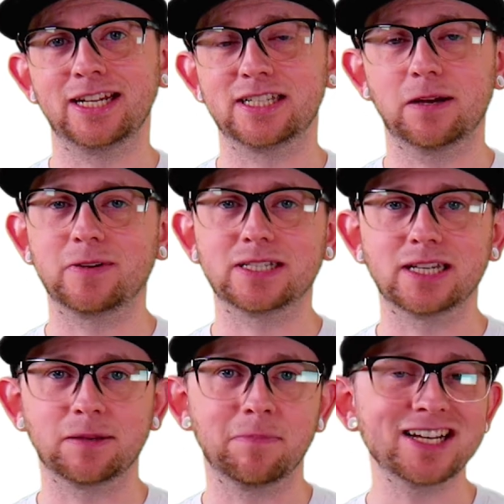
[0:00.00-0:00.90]
it's
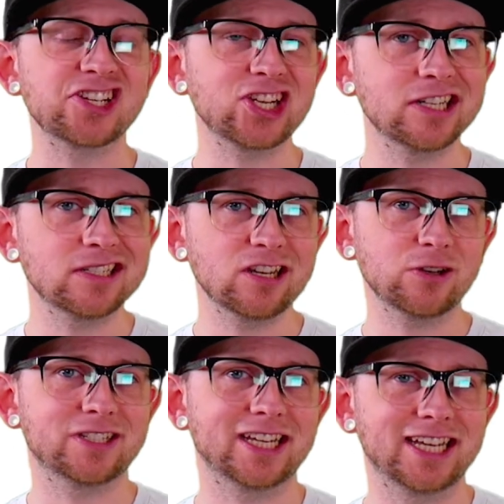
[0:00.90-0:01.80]
obviously much
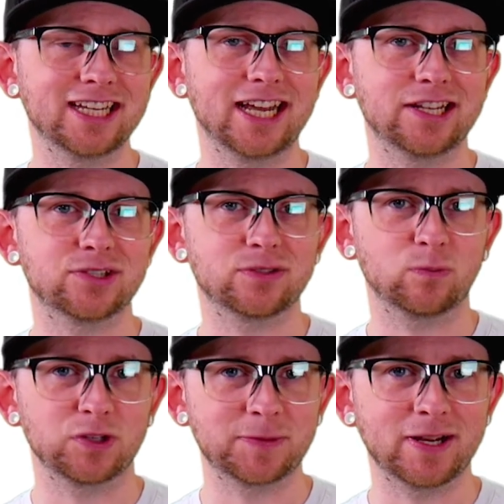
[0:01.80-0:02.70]
easier to get a
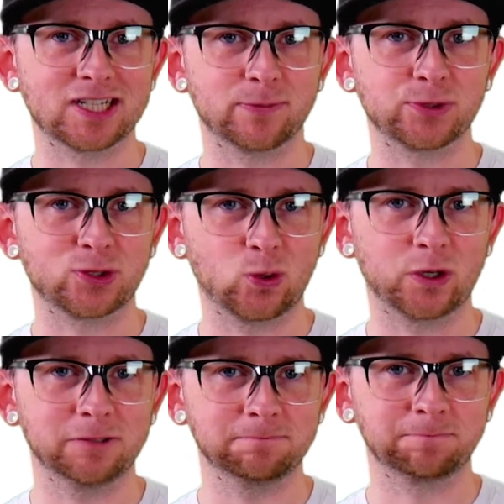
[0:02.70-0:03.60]
respectable
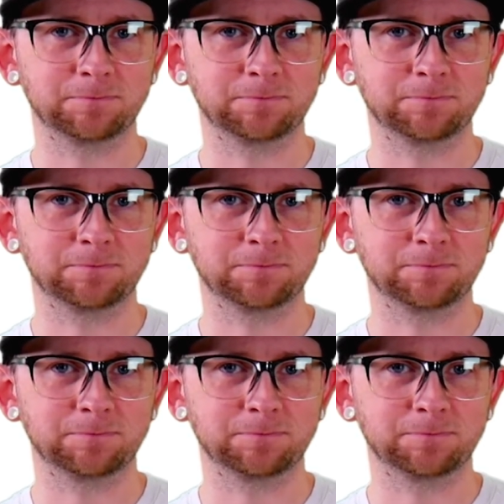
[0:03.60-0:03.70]
score.